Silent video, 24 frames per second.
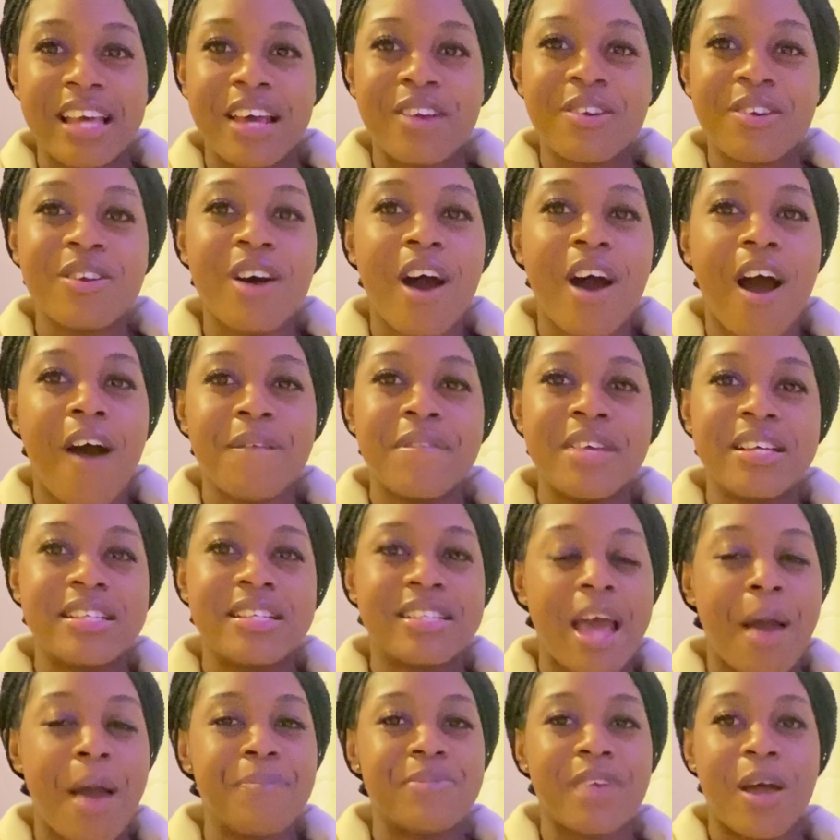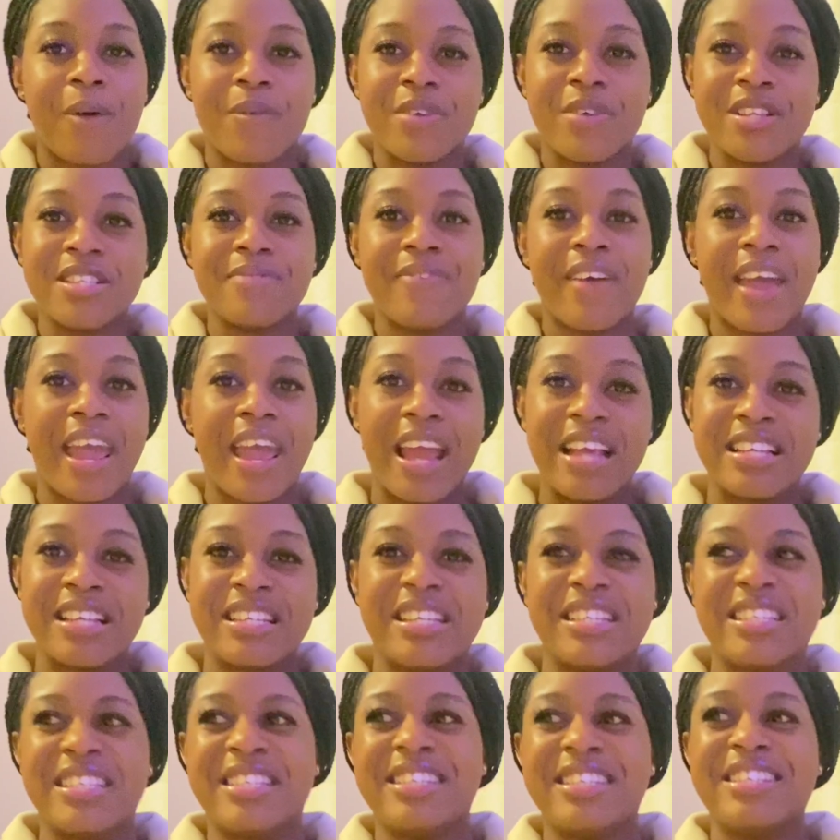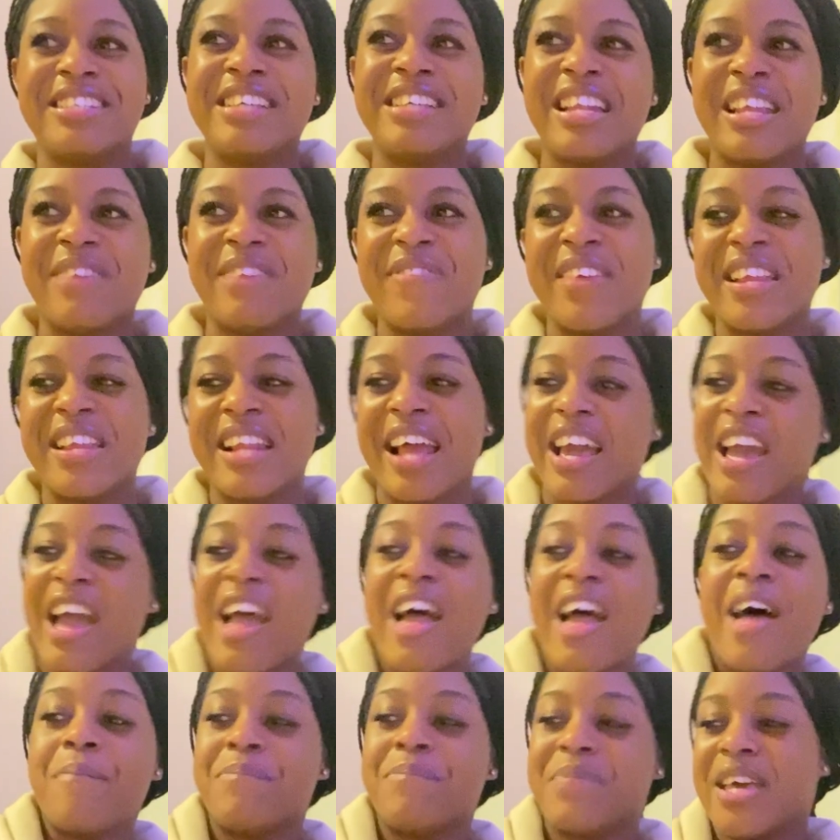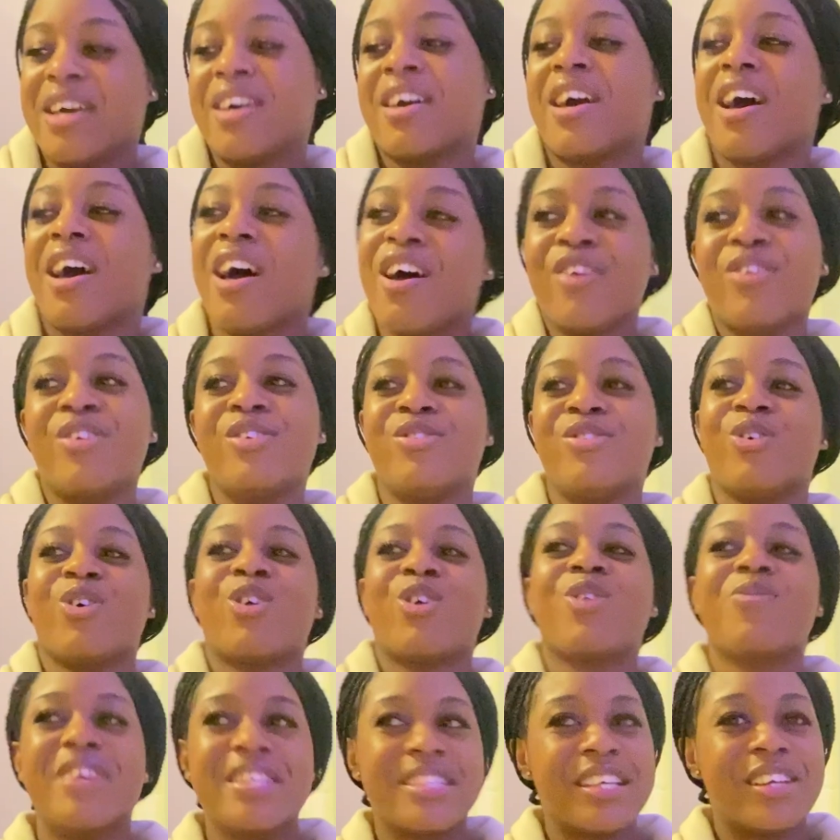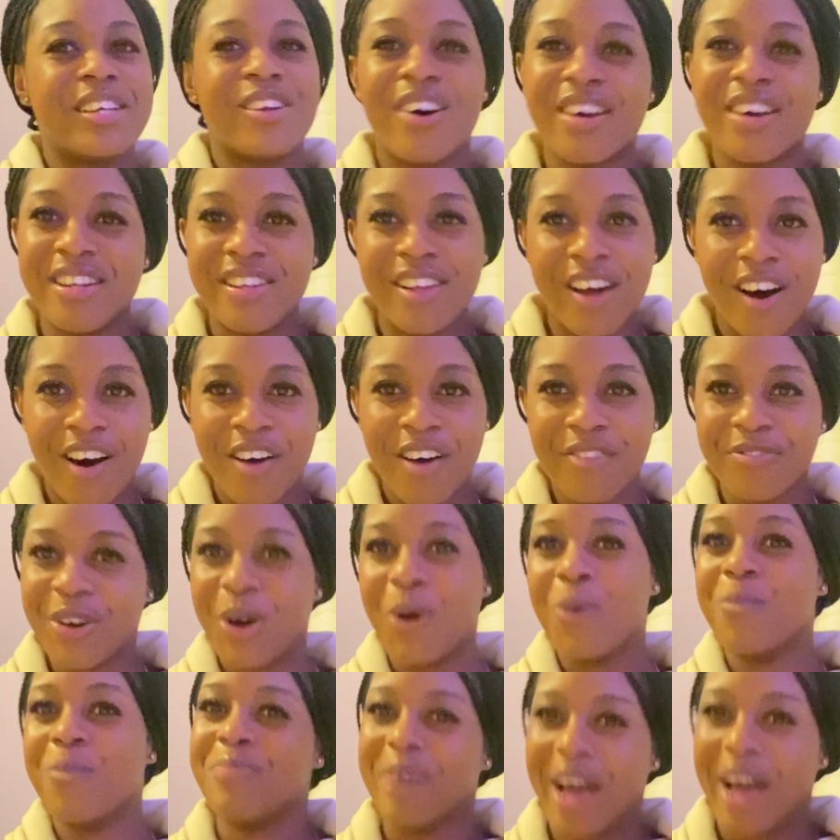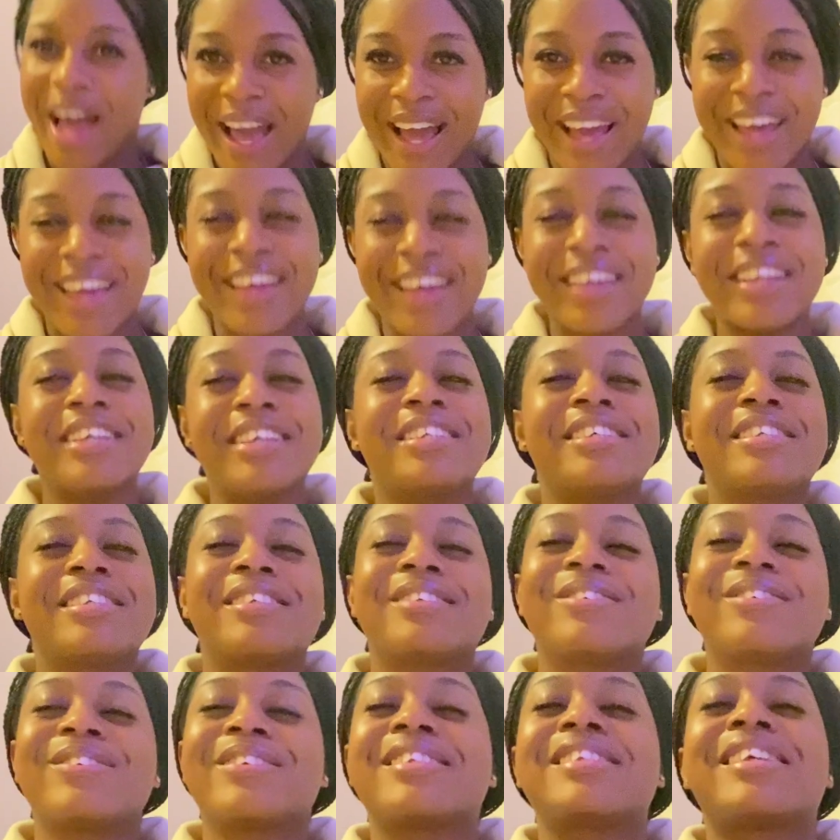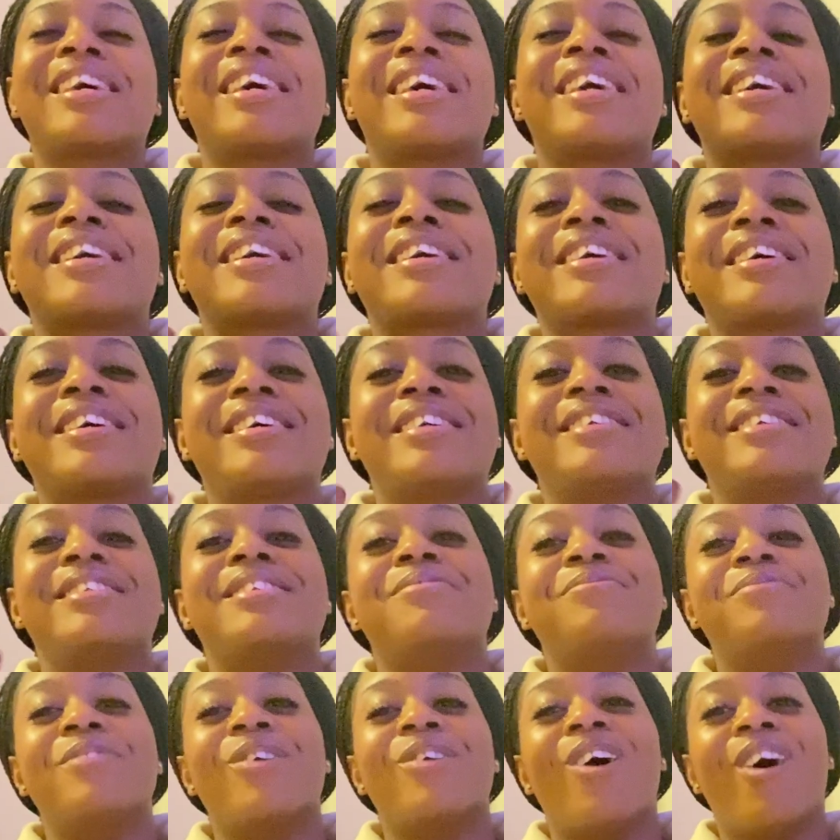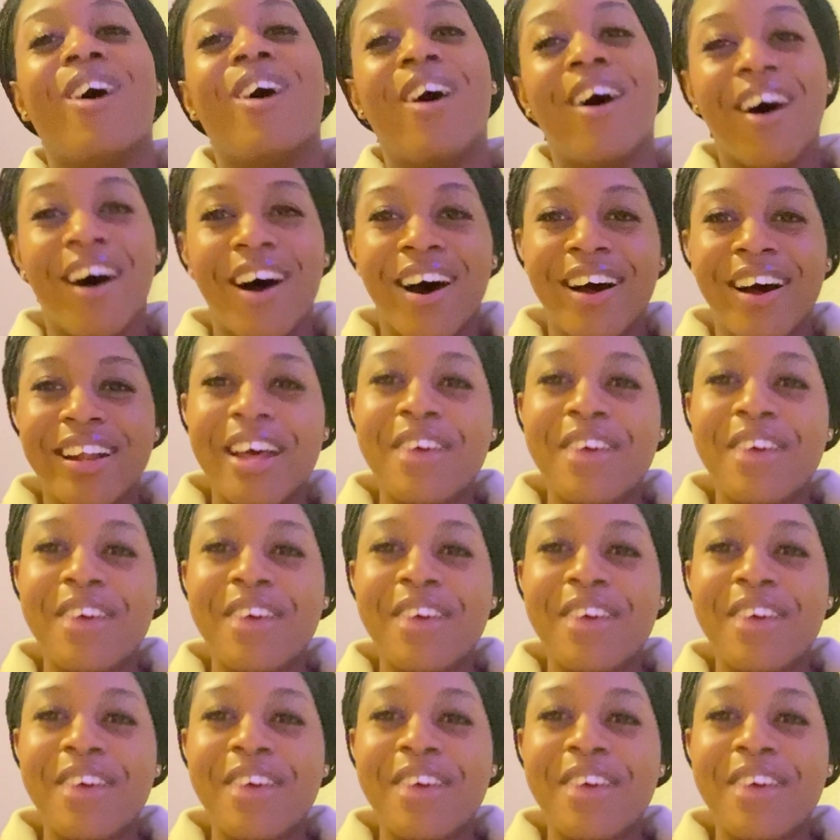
I don't know how many times I went to my agent. She telling me like, Bianca, your documents are not enough. Go back. And I just was like, come on.